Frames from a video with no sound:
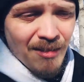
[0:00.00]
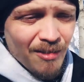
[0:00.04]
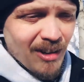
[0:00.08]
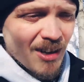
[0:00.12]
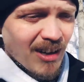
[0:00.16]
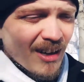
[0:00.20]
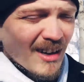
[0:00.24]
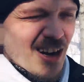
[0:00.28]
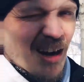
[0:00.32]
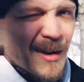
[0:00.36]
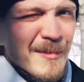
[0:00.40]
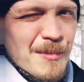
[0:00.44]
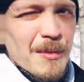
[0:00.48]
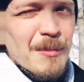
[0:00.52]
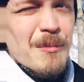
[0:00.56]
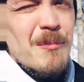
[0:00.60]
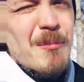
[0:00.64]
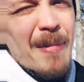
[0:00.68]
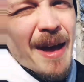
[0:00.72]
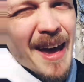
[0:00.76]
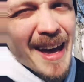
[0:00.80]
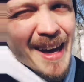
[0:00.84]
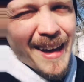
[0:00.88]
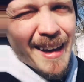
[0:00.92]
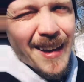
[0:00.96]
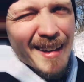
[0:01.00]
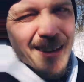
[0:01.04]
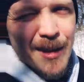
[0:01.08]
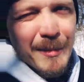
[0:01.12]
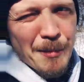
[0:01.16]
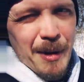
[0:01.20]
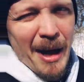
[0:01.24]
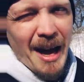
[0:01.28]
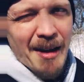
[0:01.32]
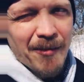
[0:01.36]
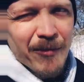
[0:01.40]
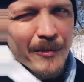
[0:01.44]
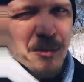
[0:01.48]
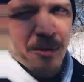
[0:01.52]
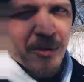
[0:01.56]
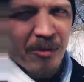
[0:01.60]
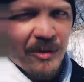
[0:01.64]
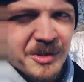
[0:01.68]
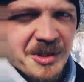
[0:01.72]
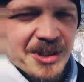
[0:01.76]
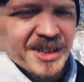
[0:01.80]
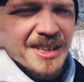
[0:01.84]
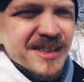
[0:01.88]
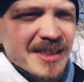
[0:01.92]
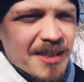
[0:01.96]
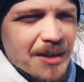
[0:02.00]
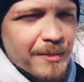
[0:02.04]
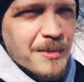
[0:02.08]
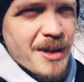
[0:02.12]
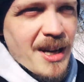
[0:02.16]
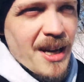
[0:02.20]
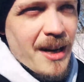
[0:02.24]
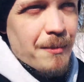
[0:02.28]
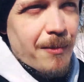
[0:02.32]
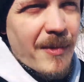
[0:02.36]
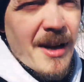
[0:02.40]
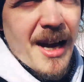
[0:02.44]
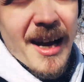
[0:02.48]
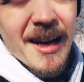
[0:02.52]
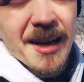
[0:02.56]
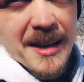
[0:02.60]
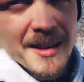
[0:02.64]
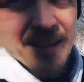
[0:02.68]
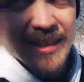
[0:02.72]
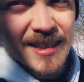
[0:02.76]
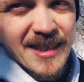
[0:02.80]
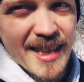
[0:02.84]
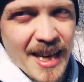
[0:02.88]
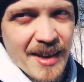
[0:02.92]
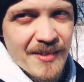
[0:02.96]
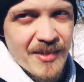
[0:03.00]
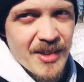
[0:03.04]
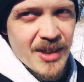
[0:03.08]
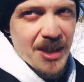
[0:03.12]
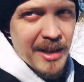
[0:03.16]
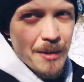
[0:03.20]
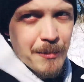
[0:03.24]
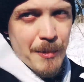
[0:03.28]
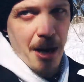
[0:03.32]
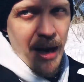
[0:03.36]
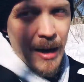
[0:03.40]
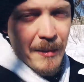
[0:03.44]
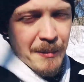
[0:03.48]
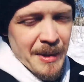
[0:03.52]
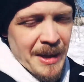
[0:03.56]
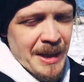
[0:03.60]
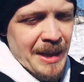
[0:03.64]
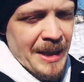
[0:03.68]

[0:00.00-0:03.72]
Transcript: Well, I've been making them, I haven't been releasing them yet. I'm kind of saving them up.